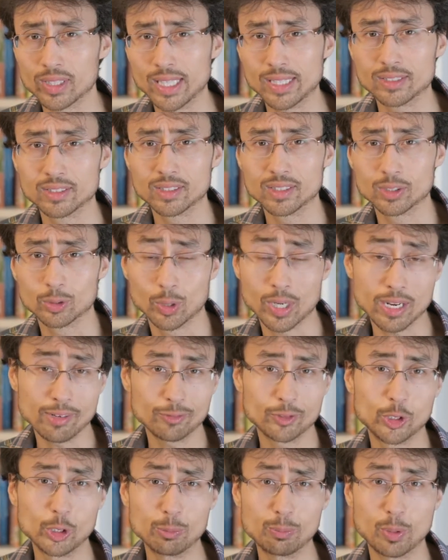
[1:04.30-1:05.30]
lenses or
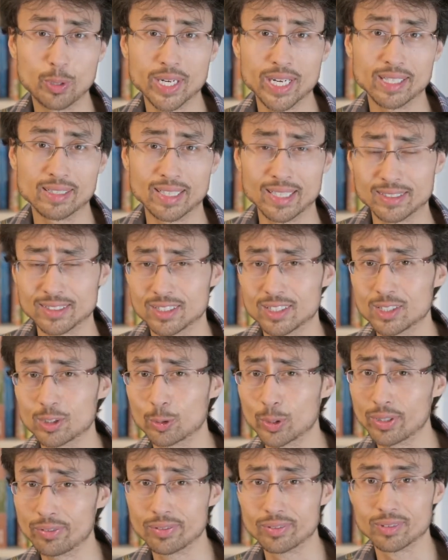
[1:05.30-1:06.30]
f2.8 lenses
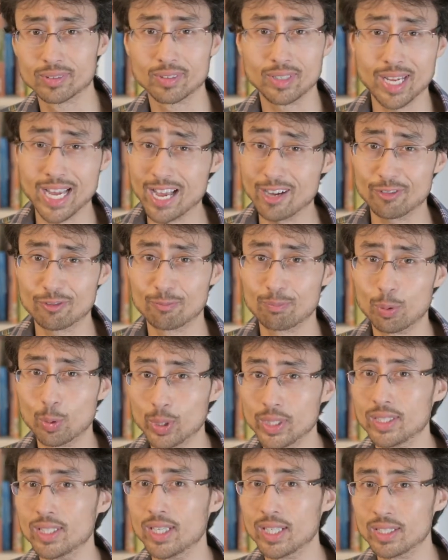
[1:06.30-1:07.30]
or even
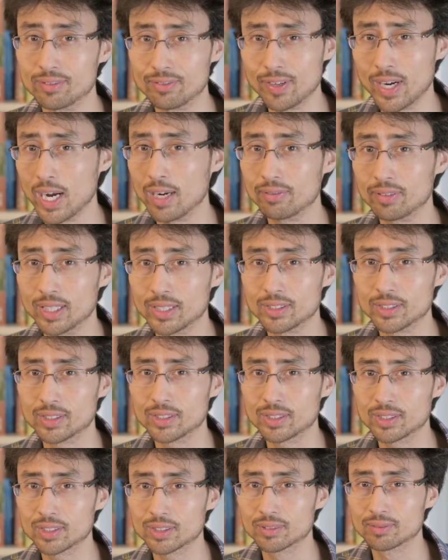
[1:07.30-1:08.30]
f.95
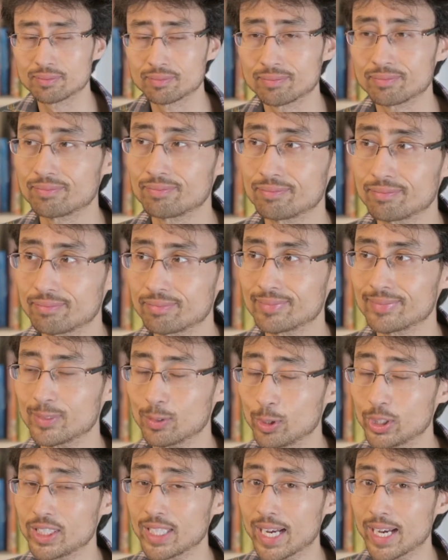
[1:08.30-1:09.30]
lenses.
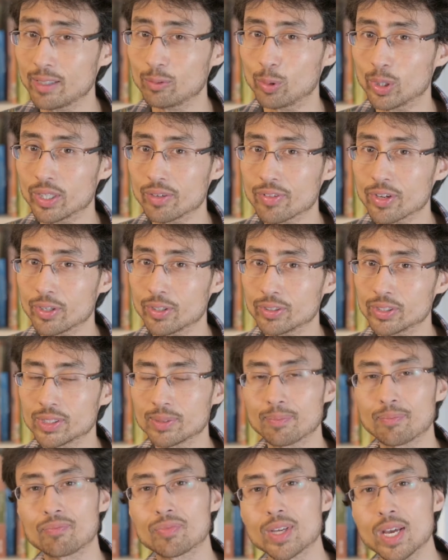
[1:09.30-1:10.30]
Wish I had one of those.
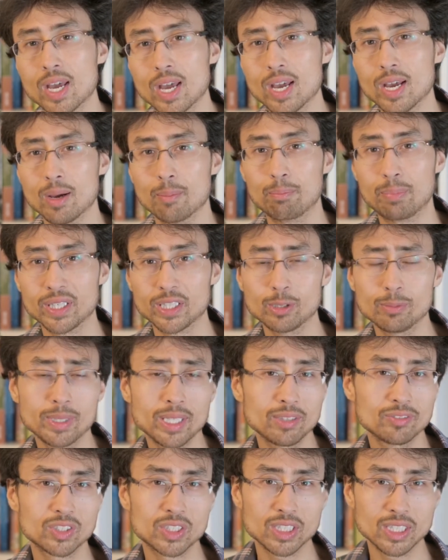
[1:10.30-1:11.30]
But you may
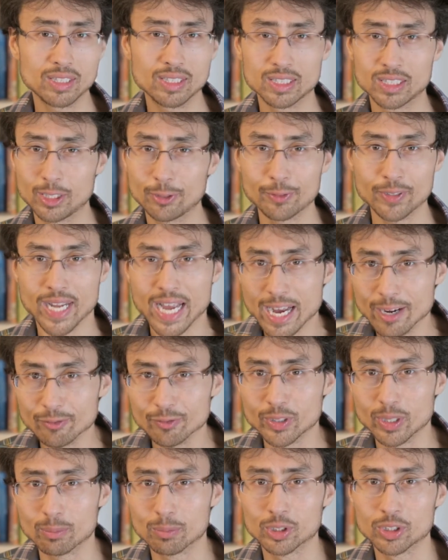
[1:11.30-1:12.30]
have seen these different f
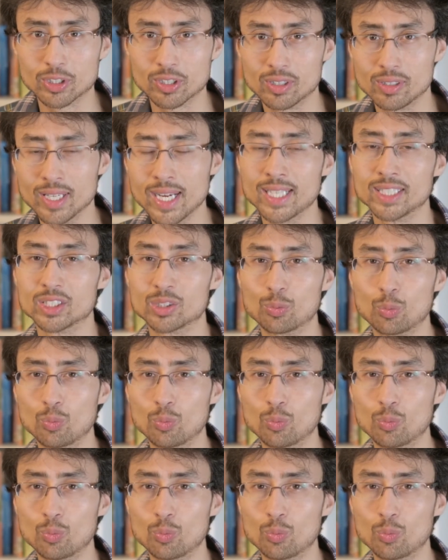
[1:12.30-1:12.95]
numbers on a lens.